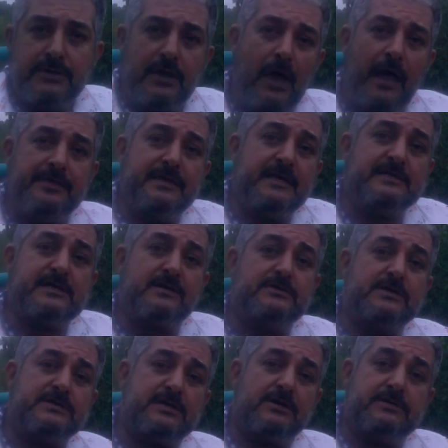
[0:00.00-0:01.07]
and these are
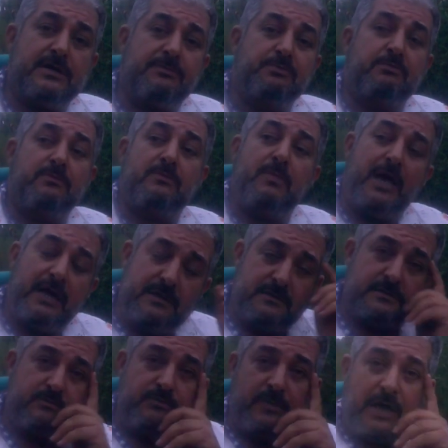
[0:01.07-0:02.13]
these are the
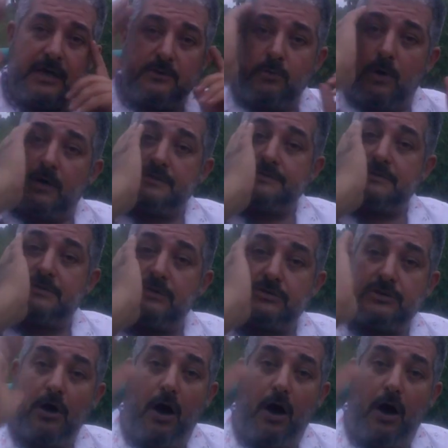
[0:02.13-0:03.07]
main main ones the